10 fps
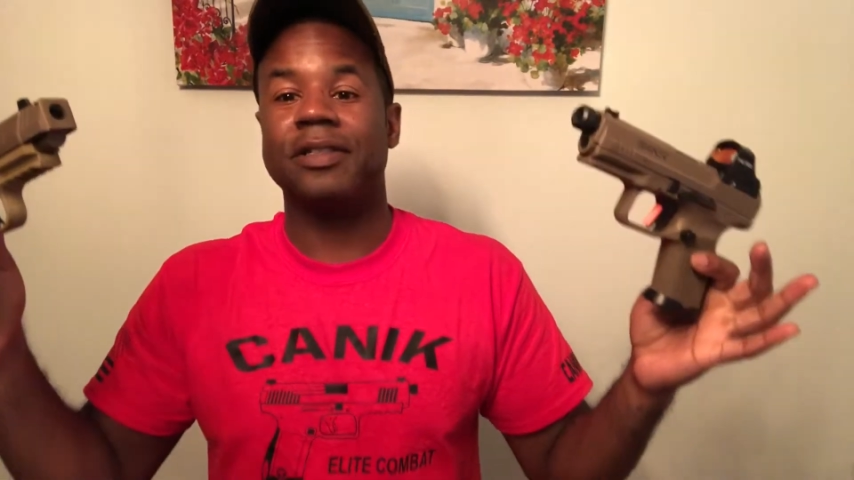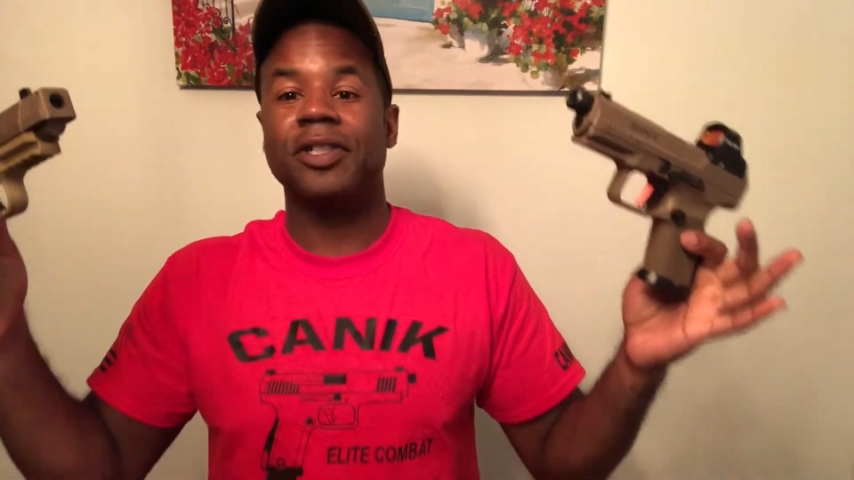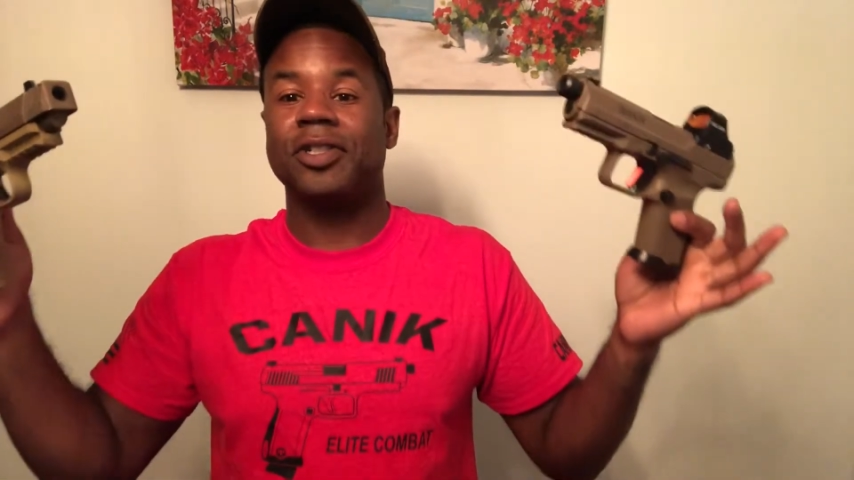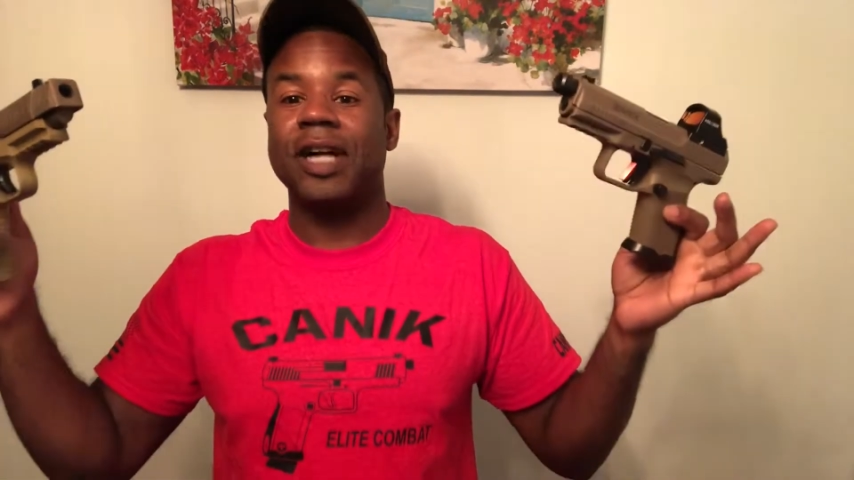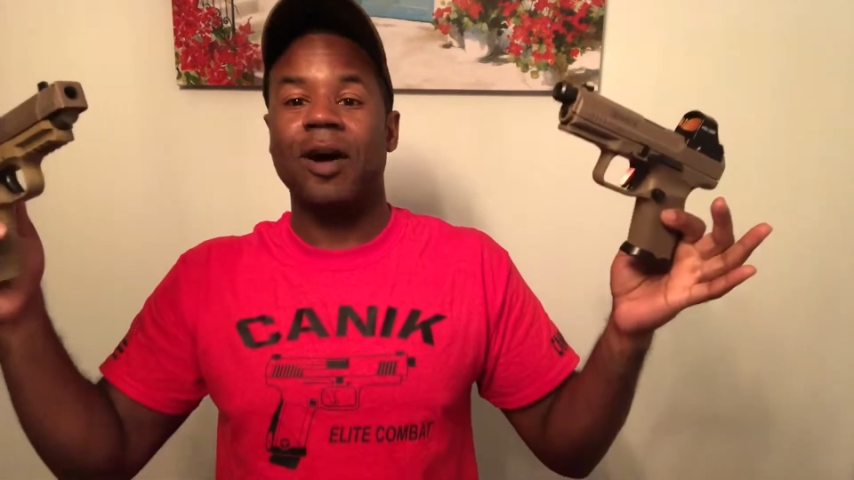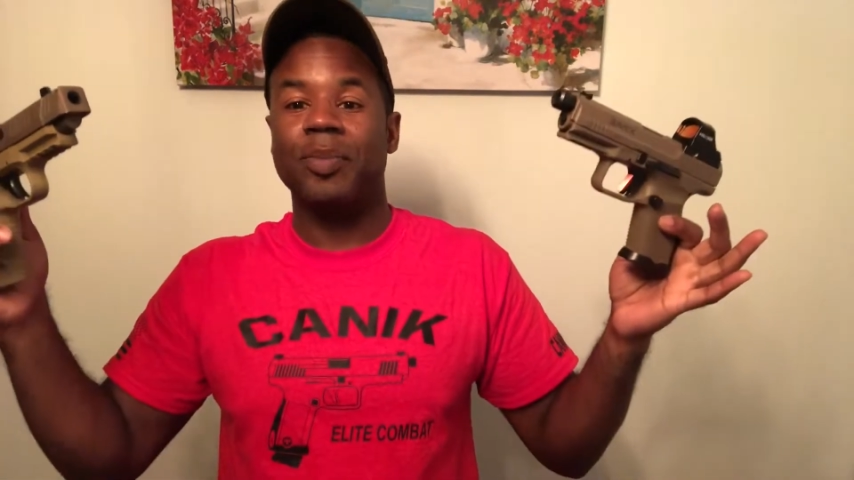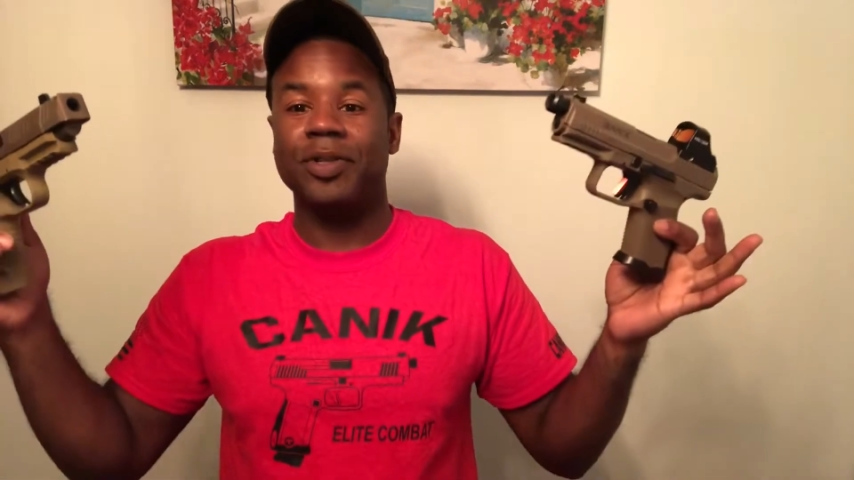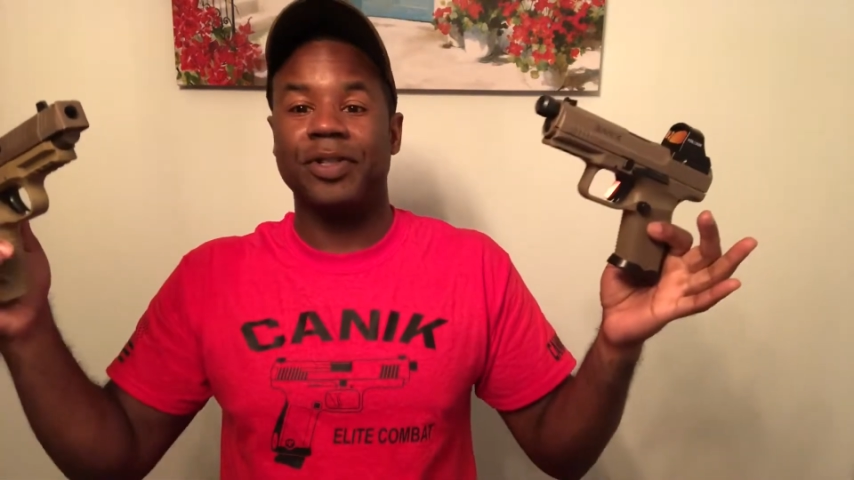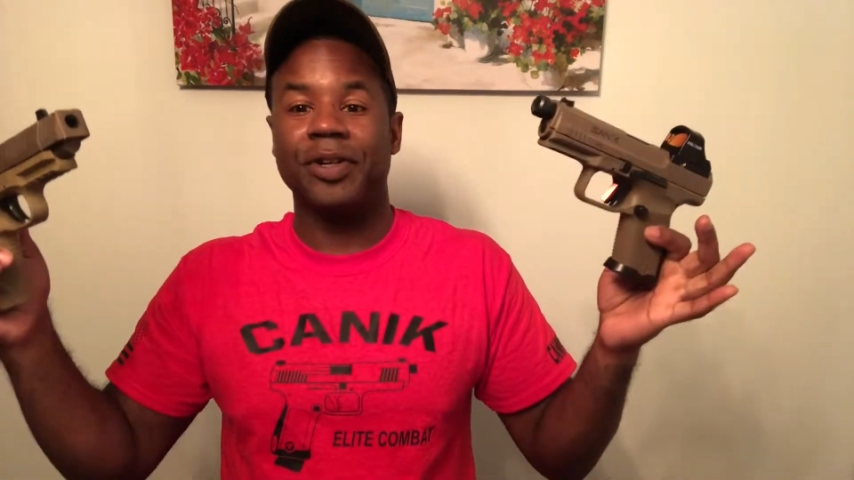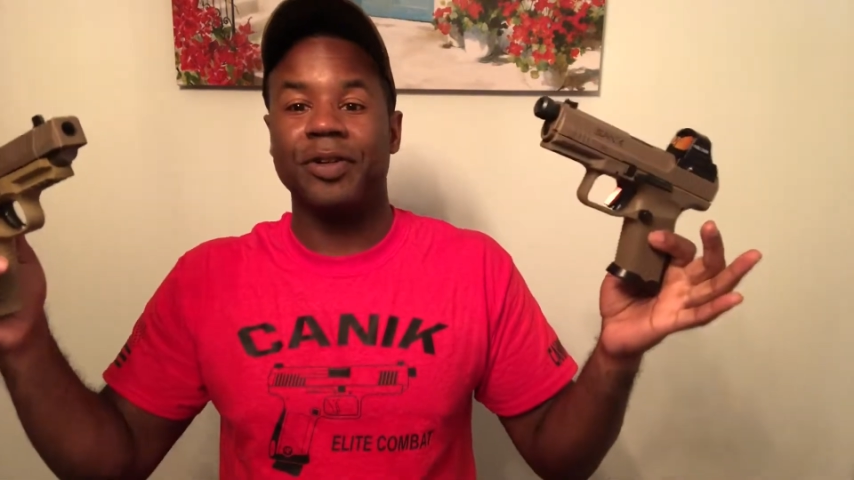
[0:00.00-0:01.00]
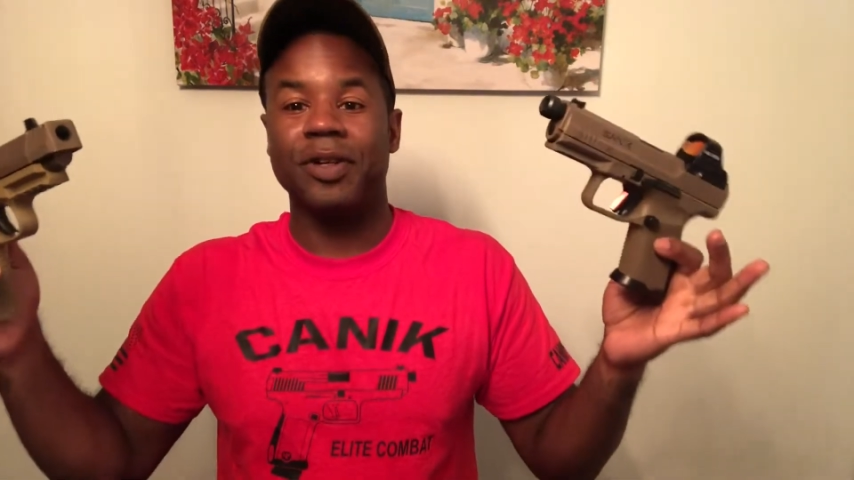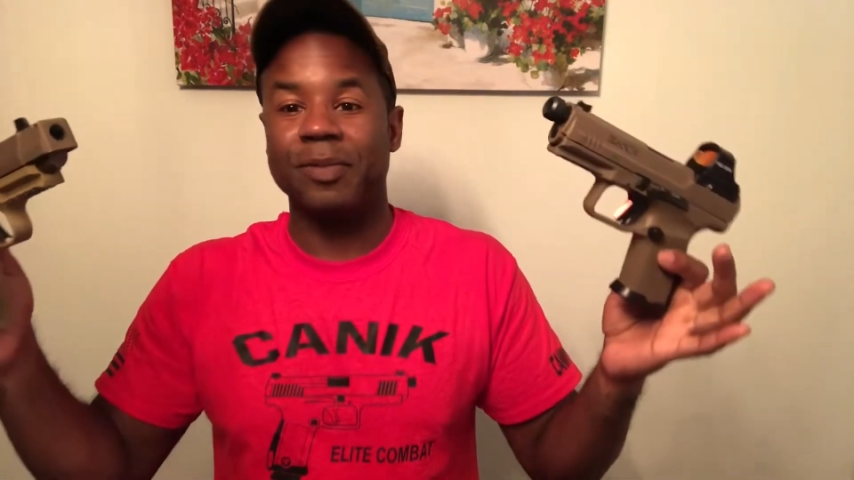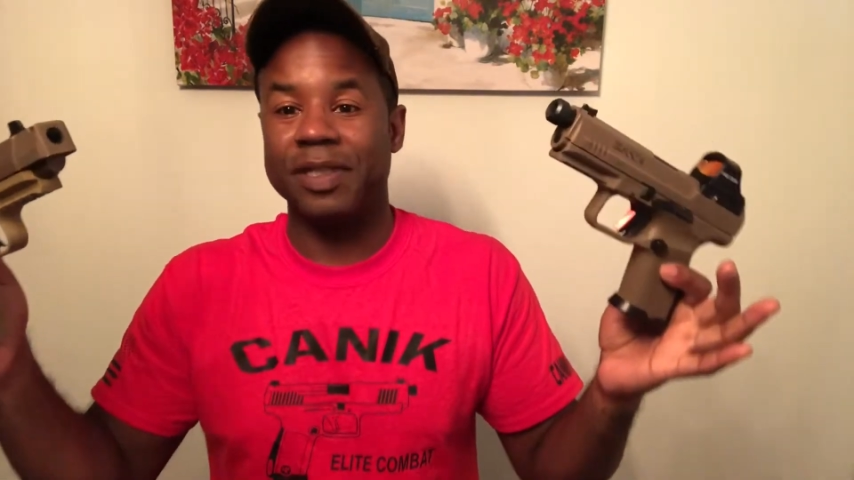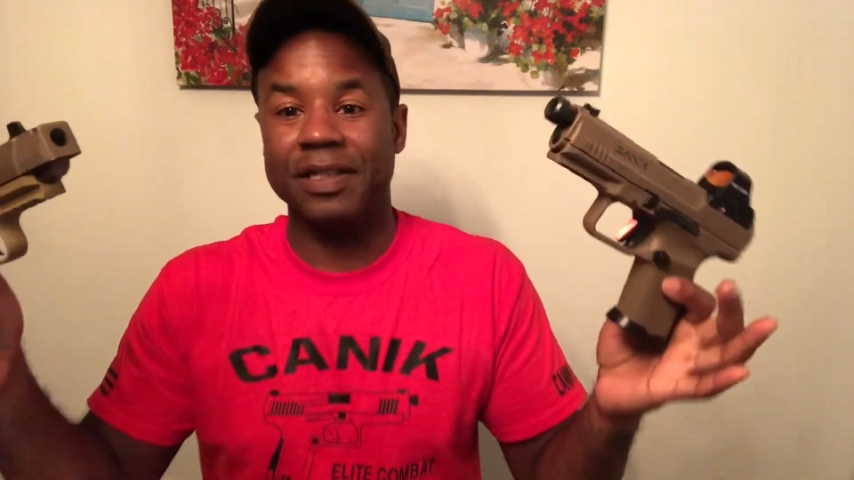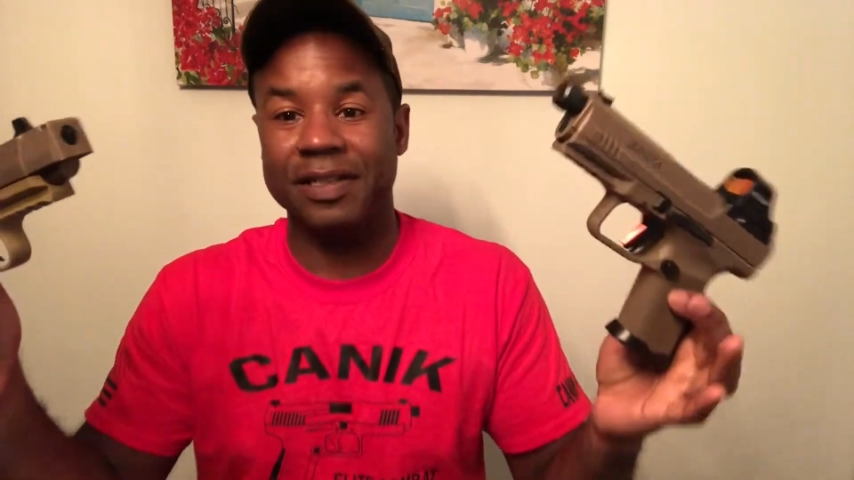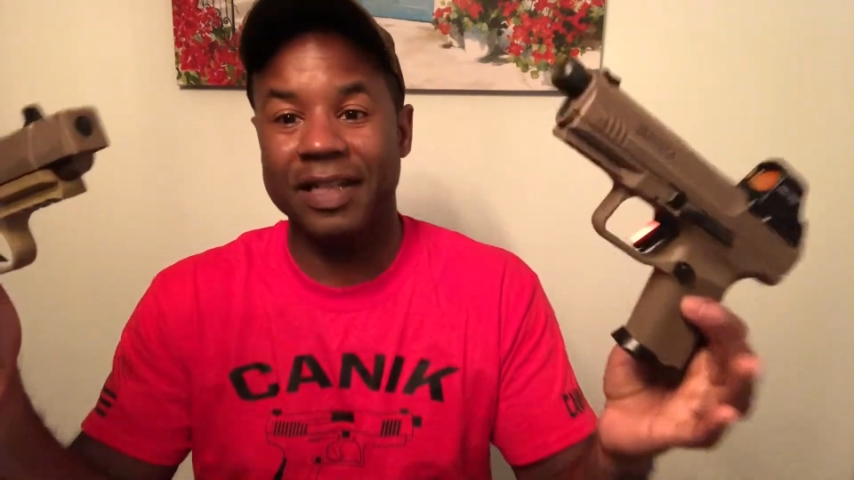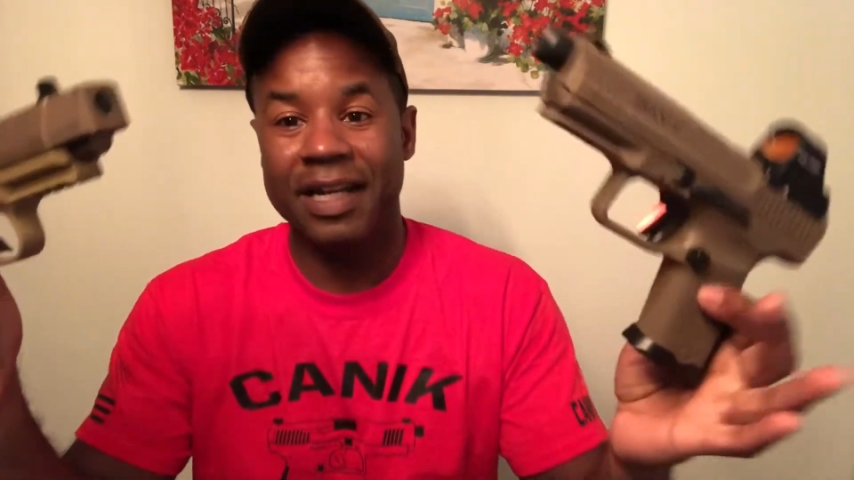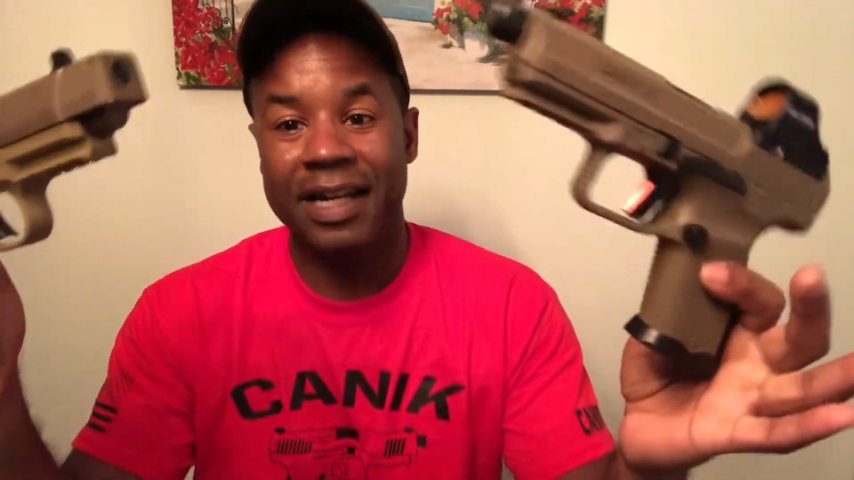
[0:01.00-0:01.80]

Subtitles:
took a shower, put a shirt on, it was this,